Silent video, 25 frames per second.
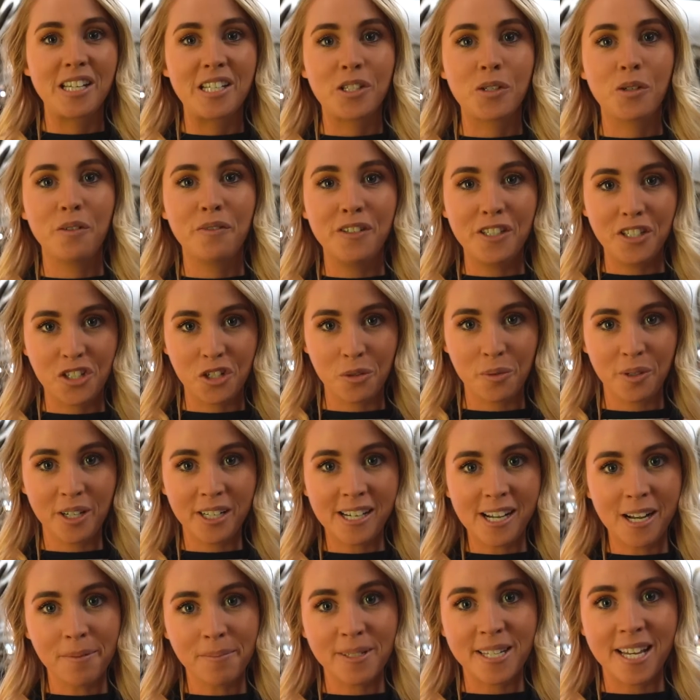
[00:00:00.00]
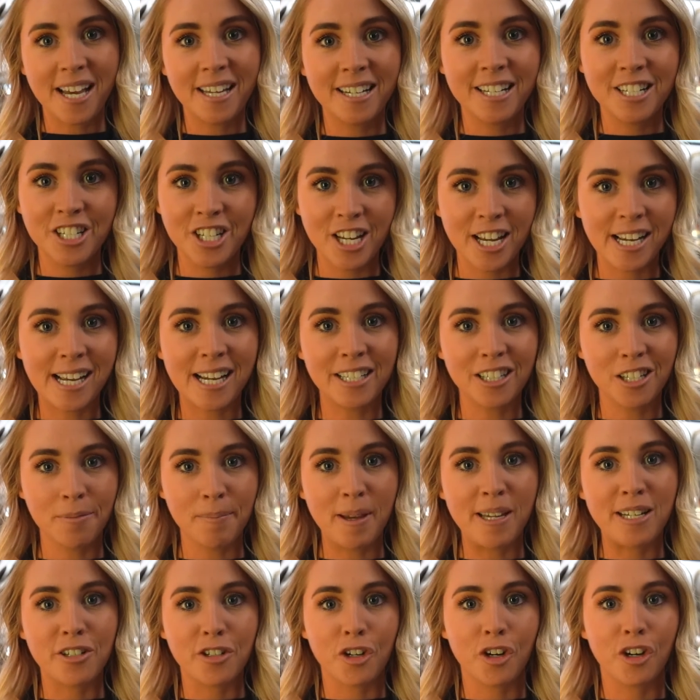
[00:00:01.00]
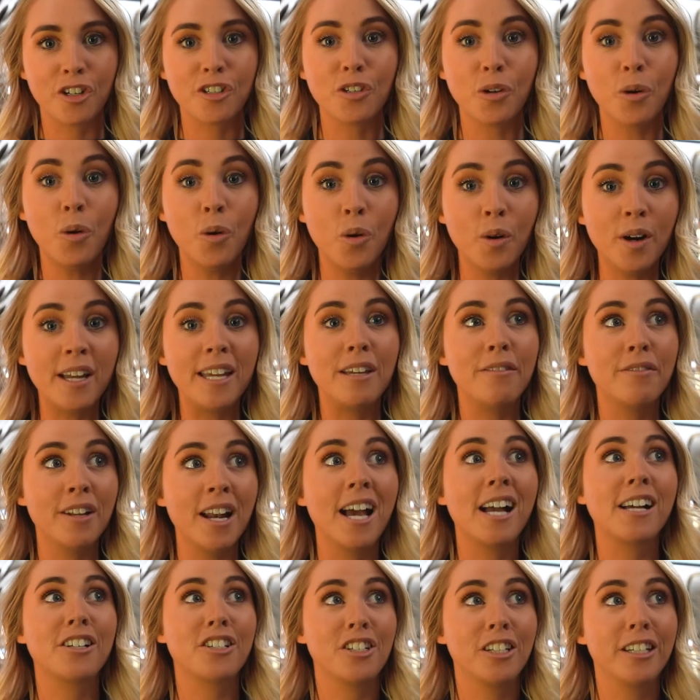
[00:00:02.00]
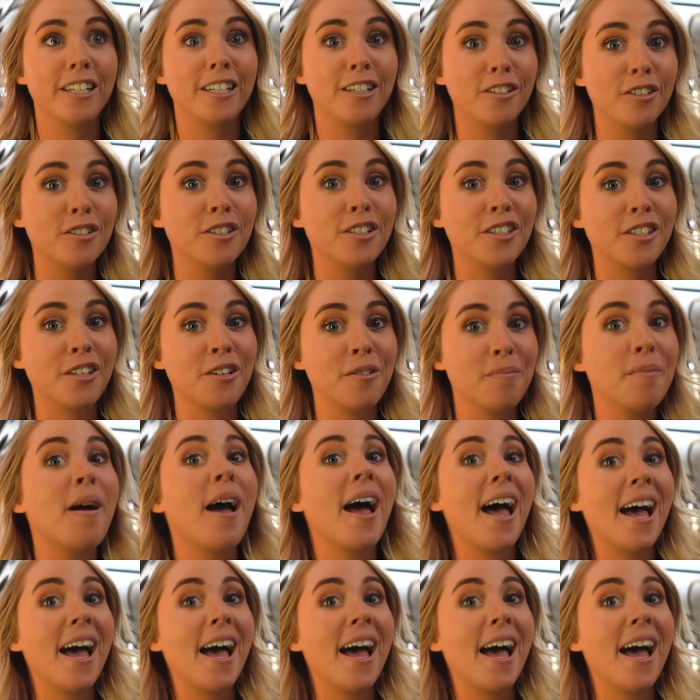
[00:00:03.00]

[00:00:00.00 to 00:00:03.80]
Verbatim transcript: So if you do want to come down and check out the metros or even actually use them